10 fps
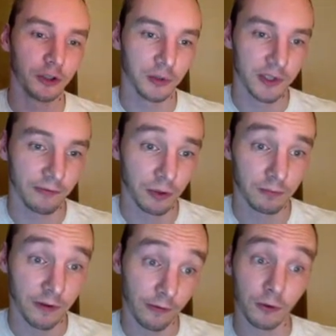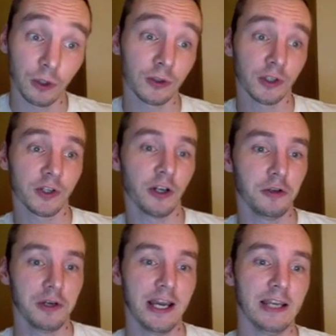is if you've chosen to start a new
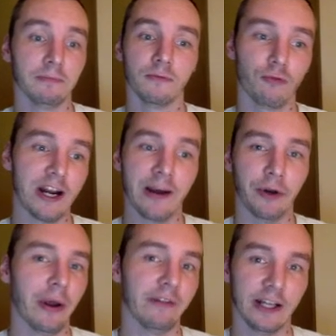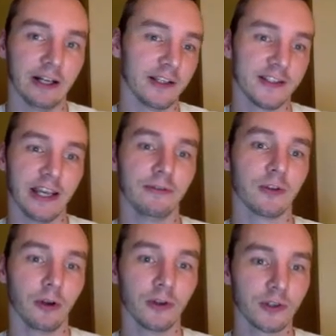game, right now we don't have anything like save
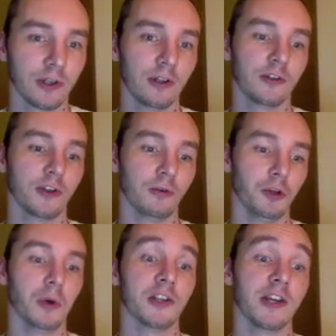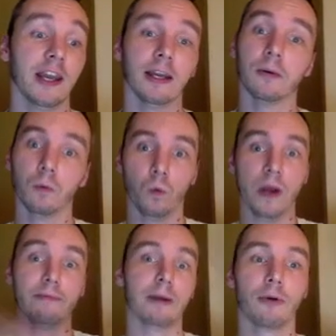slots. So you are saying, wipe
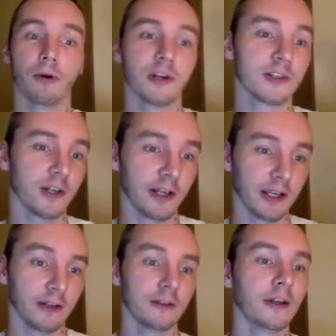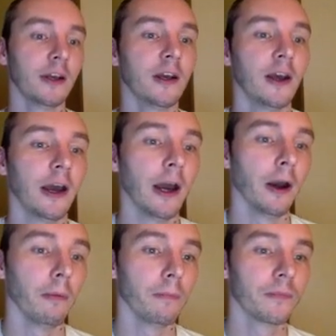my progress, start again.
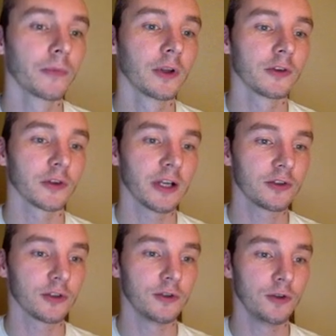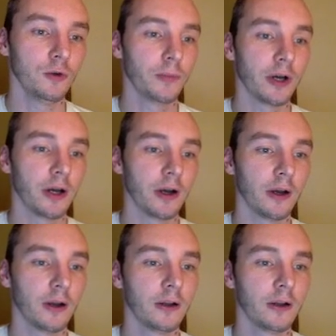So let's just dupe our